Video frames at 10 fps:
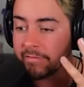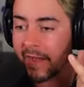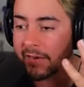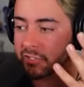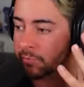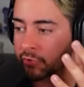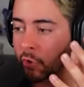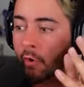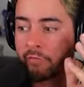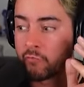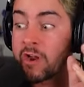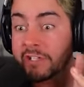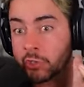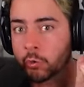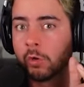via some sort of
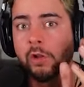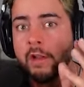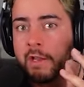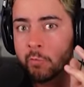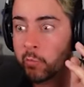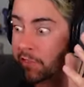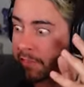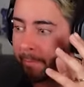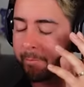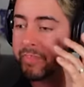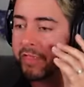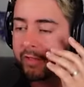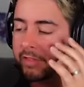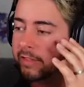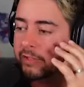ritual with the
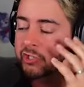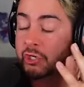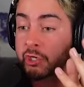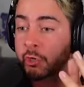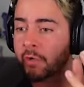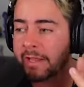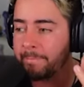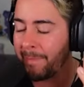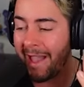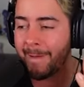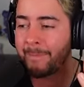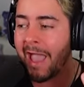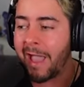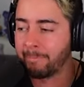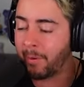the, the, the security
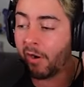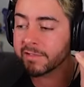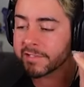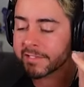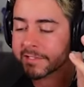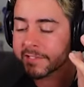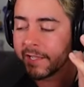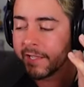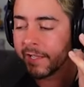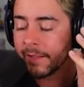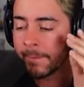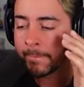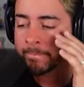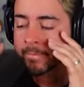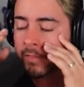pat-pat bots,
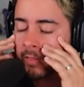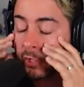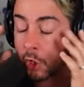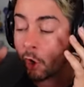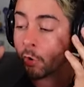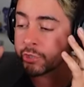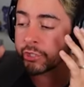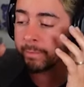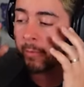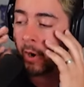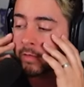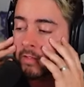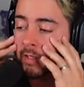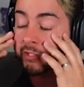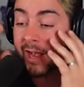the caution
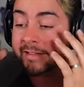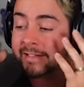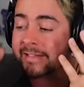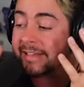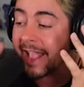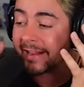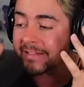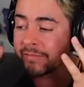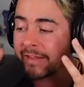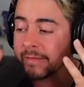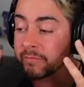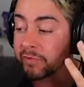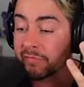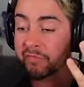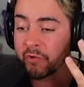bots, and you had to deactivate them to
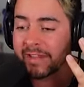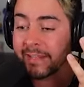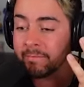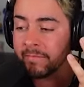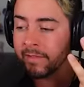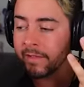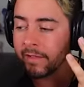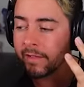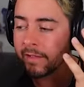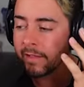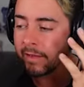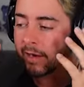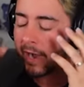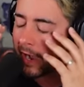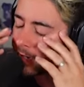free him.
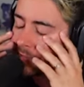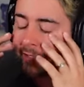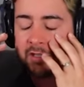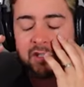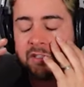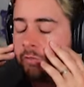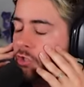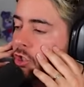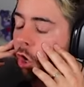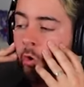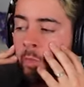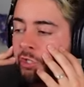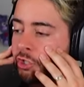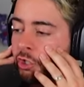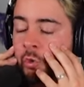I think there's still so
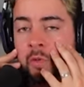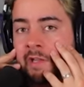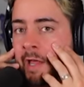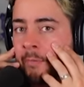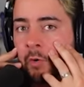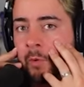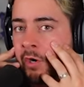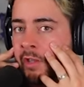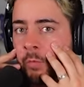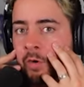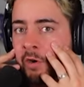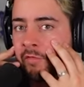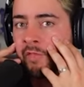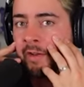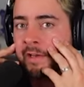much to do with Glamrock Bonnie that we're not
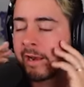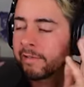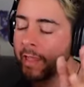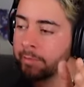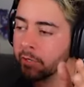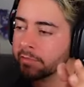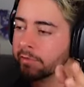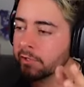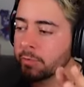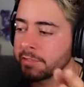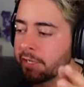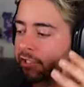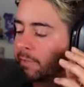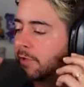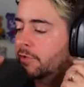finding out. Let me know down in the comment
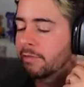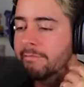section below your